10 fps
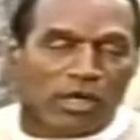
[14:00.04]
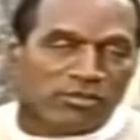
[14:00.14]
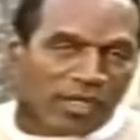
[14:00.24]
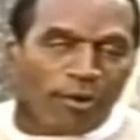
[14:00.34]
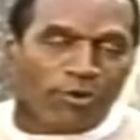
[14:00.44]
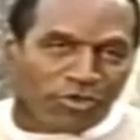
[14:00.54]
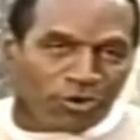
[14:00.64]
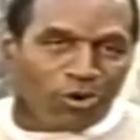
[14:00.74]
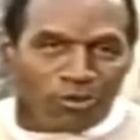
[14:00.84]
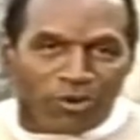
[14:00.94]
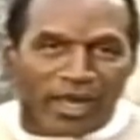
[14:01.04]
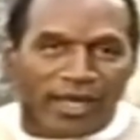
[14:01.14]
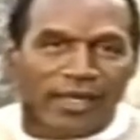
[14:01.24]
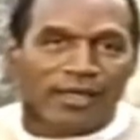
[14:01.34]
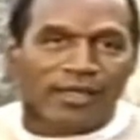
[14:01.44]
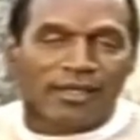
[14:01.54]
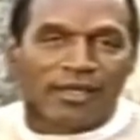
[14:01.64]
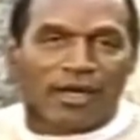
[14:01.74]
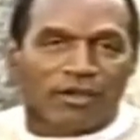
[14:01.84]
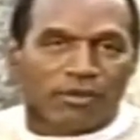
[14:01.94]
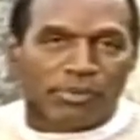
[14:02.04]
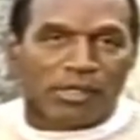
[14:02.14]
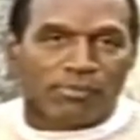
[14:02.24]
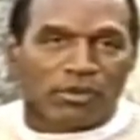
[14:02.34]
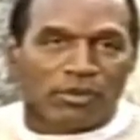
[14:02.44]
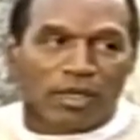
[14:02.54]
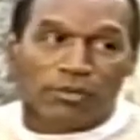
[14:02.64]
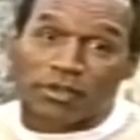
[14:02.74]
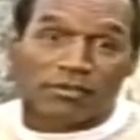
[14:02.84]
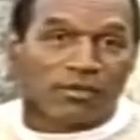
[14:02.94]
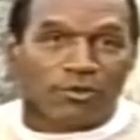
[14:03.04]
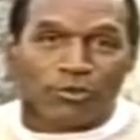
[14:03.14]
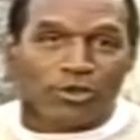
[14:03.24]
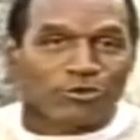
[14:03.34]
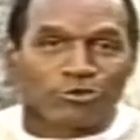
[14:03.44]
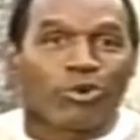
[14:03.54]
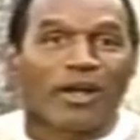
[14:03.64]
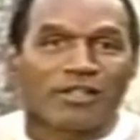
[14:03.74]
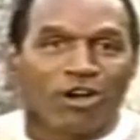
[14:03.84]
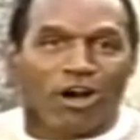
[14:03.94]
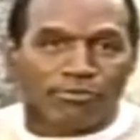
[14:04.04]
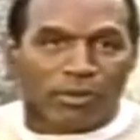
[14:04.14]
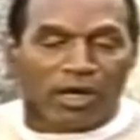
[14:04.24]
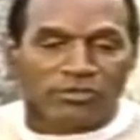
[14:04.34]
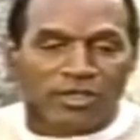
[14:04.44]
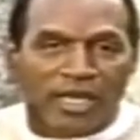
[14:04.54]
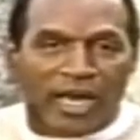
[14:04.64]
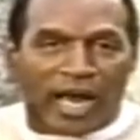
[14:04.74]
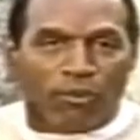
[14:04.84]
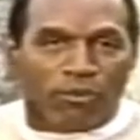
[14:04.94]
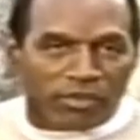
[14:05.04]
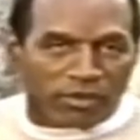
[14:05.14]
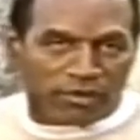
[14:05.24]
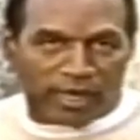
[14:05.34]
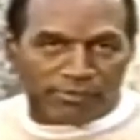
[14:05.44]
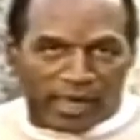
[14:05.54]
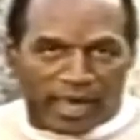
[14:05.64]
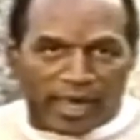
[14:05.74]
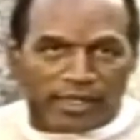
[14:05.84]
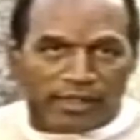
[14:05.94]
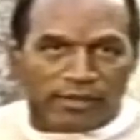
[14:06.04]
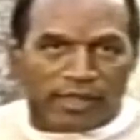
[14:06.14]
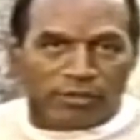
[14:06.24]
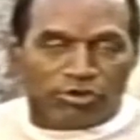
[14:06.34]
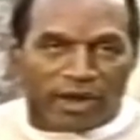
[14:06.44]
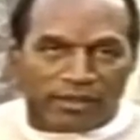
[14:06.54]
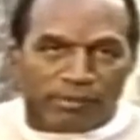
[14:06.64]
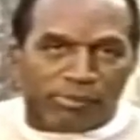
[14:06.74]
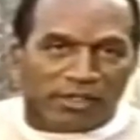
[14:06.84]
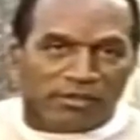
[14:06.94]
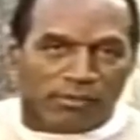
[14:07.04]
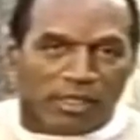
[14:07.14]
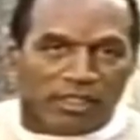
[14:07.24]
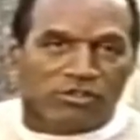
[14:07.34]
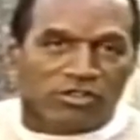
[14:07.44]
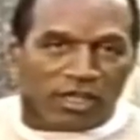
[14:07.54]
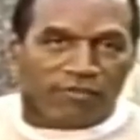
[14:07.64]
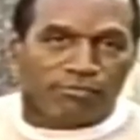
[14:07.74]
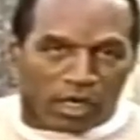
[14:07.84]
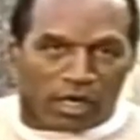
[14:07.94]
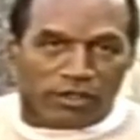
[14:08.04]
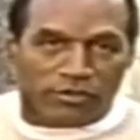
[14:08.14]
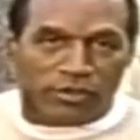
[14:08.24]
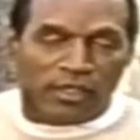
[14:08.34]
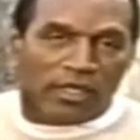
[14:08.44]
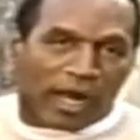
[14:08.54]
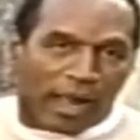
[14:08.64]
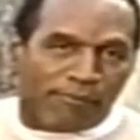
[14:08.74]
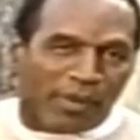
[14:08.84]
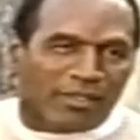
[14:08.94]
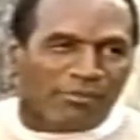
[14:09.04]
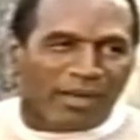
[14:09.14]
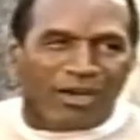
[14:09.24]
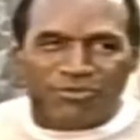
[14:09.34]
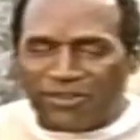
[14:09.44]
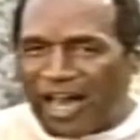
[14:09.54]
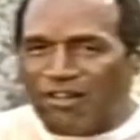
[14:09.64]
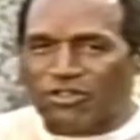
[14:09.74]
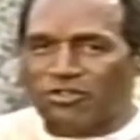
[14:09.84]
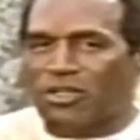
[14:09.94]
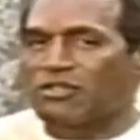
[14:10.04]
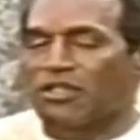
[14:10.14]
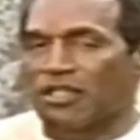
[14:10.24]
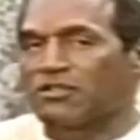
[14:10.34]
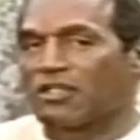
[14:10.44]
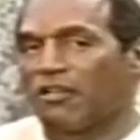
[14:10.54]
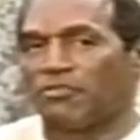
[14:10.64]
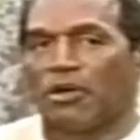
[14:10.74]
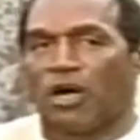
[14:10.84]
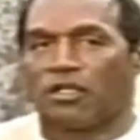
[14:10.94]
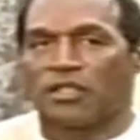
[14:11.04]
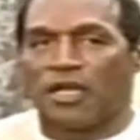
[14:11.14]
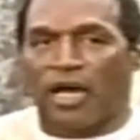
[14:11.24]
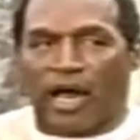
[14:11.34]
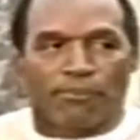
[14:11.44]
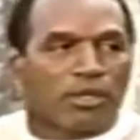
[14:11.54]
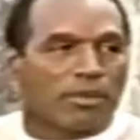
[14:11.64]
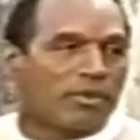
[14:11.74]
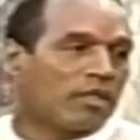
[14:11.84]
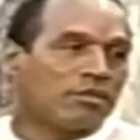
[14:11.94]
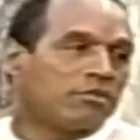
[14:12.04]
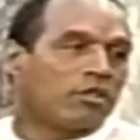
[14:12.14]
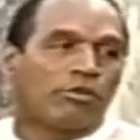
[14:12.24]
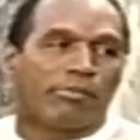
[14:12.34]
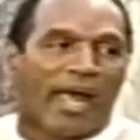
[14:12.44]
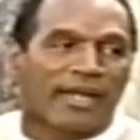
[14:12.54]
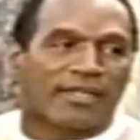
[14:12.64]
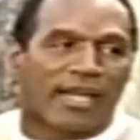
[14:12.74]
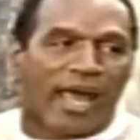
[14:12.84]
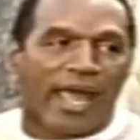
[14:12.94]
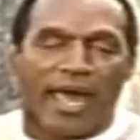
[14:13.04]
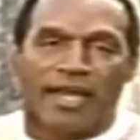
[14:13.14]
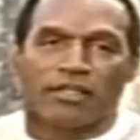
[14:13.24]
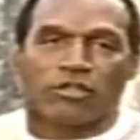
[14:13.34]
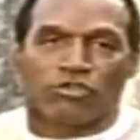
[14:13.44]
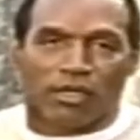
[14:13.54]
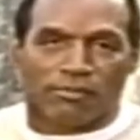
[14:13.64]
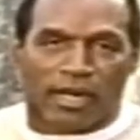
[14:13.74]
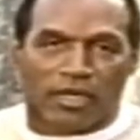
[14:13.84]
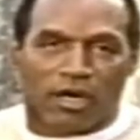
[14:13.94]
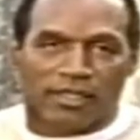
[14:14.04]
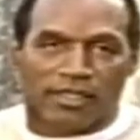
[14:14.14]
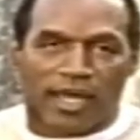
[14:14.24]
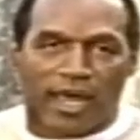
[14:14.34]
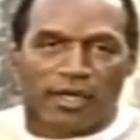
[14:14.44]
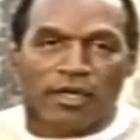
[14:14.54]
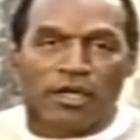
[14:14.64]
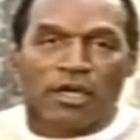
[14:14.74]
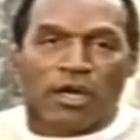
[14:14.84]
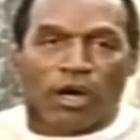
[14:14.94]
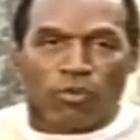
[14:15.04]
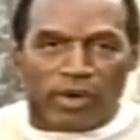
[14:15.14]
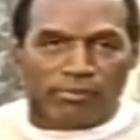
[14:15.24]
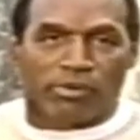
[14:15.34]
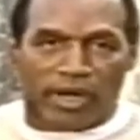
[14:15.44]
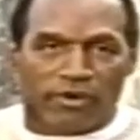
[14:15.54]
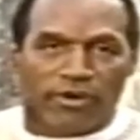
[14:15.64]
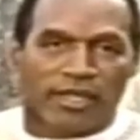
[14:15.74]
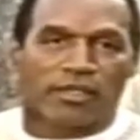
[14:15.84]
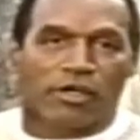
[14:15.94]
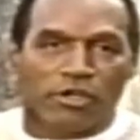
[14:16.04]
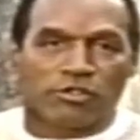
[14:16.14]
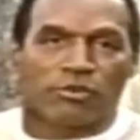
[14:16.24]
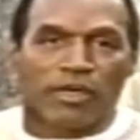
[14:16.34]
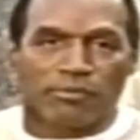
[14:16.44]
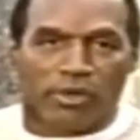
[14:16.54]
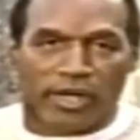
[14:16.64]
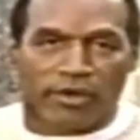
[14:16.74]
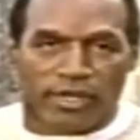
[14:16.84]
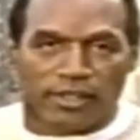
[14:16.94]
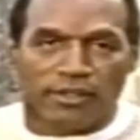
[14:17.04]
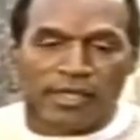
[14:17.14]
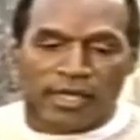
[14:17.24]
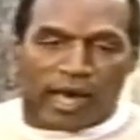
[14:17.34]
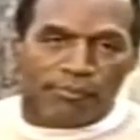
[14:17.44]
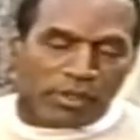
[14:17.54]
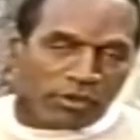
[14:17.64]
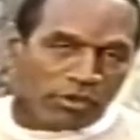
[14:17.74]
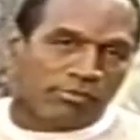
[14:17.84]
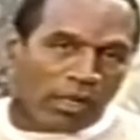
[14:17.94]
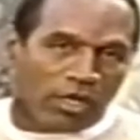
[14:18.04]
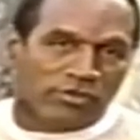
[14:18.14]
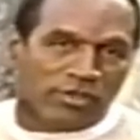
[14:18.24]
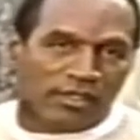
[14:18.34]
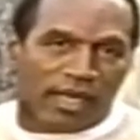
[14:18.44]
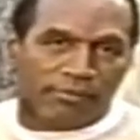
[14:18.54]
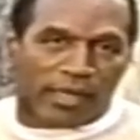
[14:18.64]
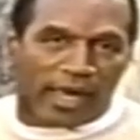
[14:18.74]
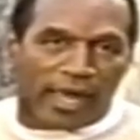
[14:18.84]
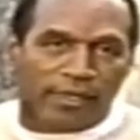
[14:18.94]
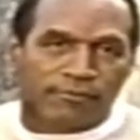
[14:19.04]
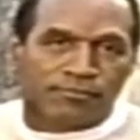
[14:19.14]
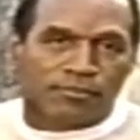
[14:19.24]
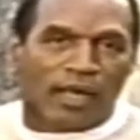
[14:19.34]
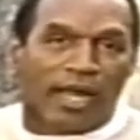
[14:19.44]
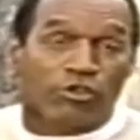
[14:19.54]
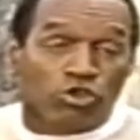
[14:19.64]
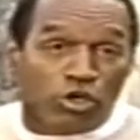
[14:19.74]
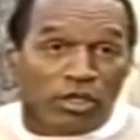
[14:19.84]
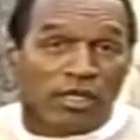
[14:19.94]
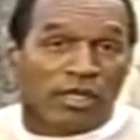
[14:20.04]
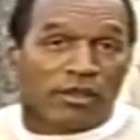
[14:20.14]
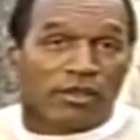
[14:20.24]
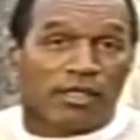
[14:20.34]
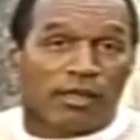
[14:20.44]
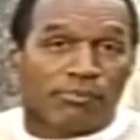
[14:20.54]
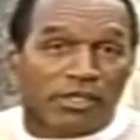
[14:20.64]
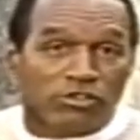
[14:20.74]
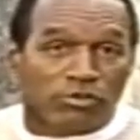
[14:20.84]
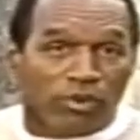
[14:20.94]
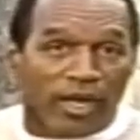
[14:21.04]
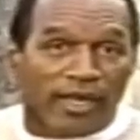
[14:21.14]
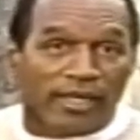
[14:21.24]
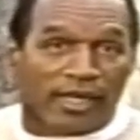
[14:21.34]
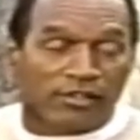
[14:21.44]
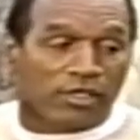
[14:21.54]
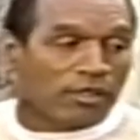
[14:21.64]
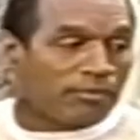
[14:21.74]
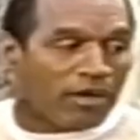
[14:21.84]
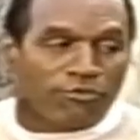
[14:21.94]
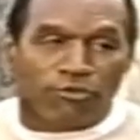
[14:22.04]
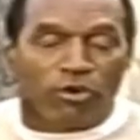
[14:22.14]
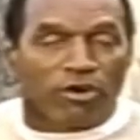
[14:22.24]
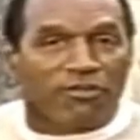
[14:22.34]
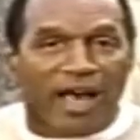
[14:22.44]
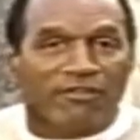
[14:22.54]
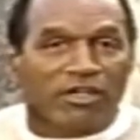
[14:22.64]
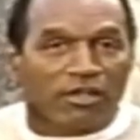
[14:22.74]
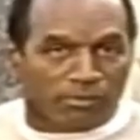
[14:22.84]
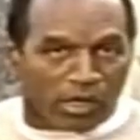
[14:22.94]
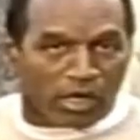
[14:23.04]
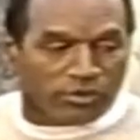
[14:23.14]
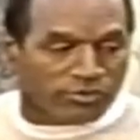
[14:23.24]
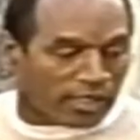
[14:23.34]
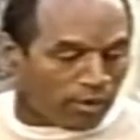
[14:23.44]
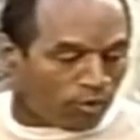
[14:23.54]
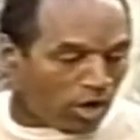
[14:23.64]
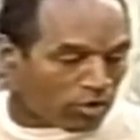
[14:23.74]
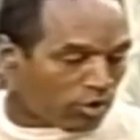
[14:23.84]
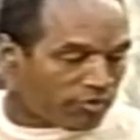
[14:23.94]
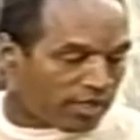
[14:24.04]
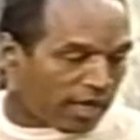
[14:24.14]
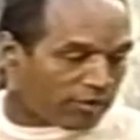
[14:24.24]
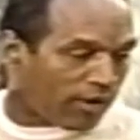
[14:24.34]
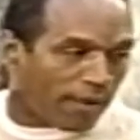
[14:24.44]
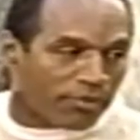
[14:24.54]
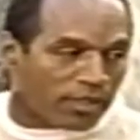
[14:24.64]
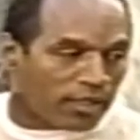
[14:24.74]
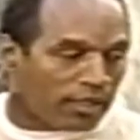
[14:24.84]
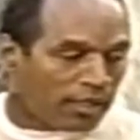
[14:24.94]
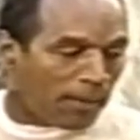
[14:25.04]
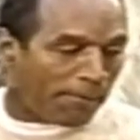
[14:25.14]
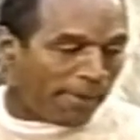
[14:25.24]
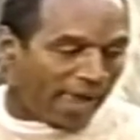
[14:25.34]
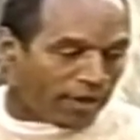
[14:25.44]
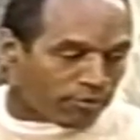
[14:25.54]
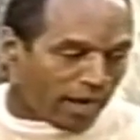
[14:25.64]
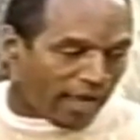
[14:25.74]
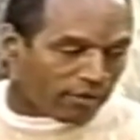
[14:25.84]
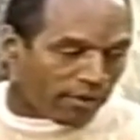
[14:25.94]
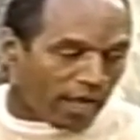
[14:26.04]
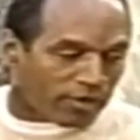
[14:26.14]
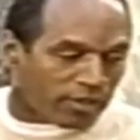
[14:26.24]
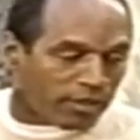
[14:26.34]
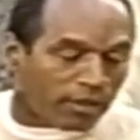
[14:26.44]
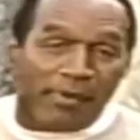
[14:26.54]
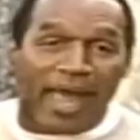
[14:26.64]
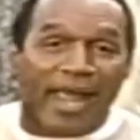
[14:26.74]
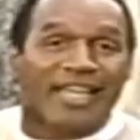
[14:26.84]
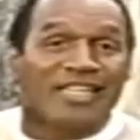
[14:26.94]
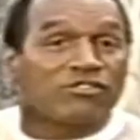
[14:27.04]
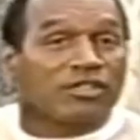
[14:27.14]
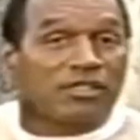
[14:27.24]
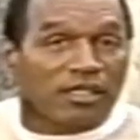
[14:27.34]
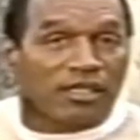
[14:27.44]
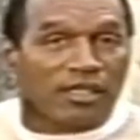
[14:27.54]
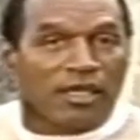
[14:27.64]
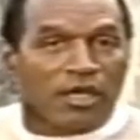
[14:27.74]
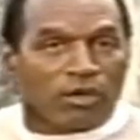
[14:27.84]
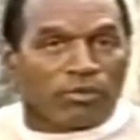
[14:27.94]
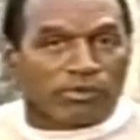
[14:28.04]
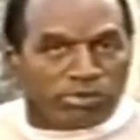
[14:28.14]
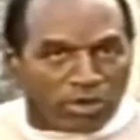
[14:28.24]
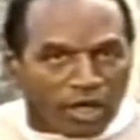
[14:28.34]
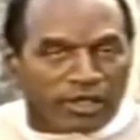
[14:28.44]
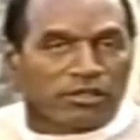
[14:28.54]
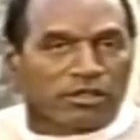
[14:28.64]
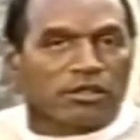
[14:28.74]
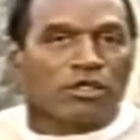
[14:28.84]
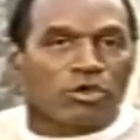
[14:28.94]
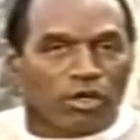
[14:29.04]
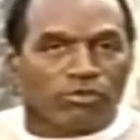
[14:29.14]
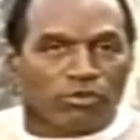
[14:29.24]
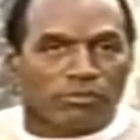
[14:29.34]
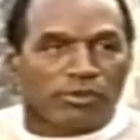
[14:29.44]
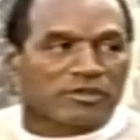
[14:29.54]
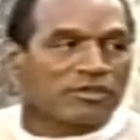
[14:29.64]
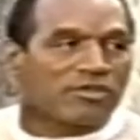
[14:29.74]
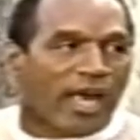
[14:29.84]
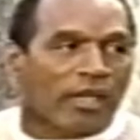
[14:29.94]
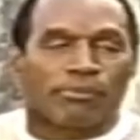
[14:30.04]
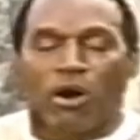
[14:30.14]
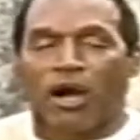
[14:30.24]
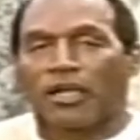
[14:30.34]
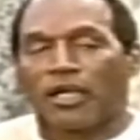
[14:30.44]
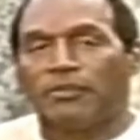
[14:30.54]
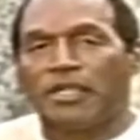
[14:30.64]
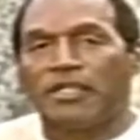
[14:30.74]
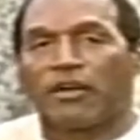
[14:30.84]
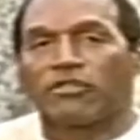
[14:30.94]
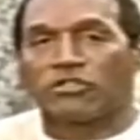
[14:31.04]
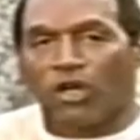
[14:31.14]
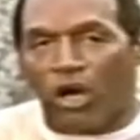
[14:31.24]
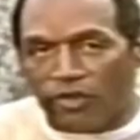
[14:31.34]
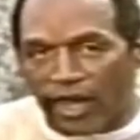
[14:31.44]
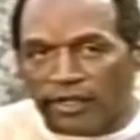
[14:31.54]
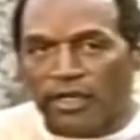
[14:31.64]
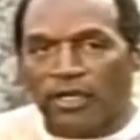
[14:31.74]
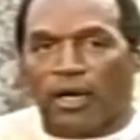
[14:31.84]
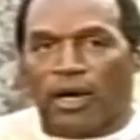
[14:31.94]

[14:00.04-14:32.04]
the balls that I would throw away, other people would think were great golf balls. I went through that bag and tried to pick some unscuffed balls. I picked about 5 or 6 unscuffed balls. I put them in a little bag that I had in the trunk of my car that had a windbreaker in it, a Hertz windbreaker in it. I put those balls in that bag. I took the pitching wedge and I took about 4 or 5 other balls and I walked over here. I dropped the bag right around here, a bag incidentally we brought into the courtroom, but since Alan Park claimed he never saw that